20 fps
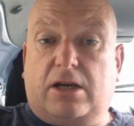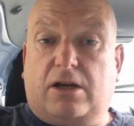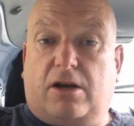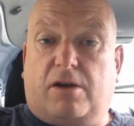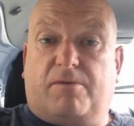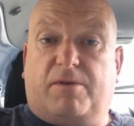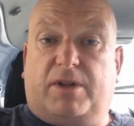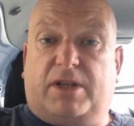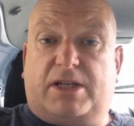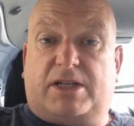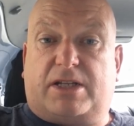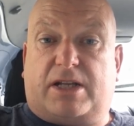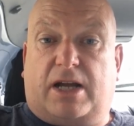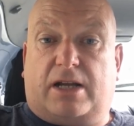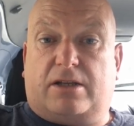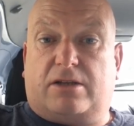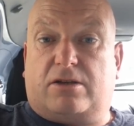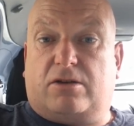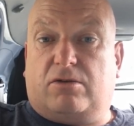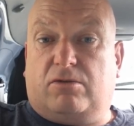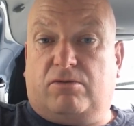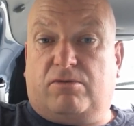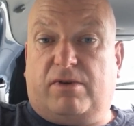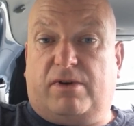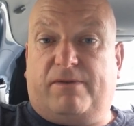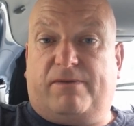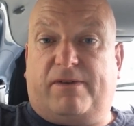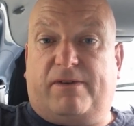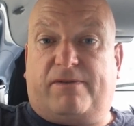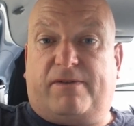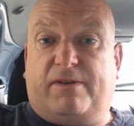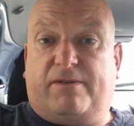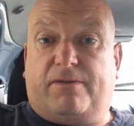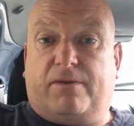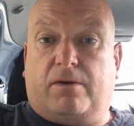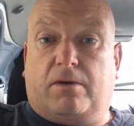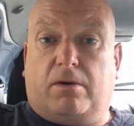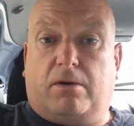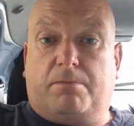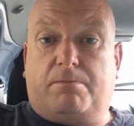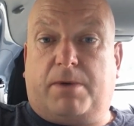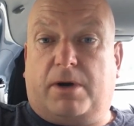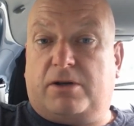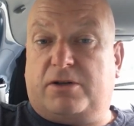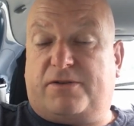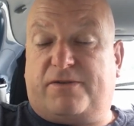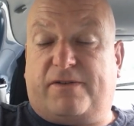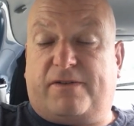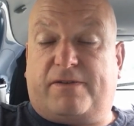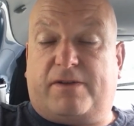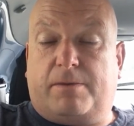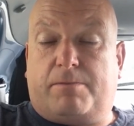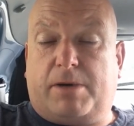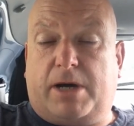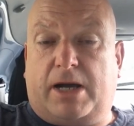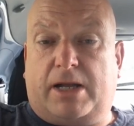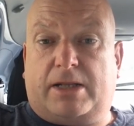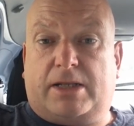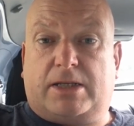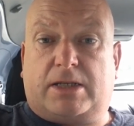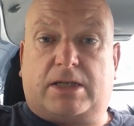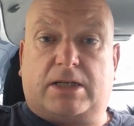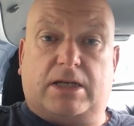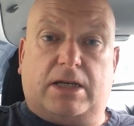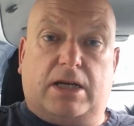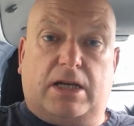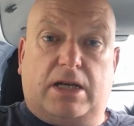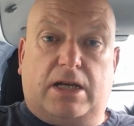currently stands at £154.50.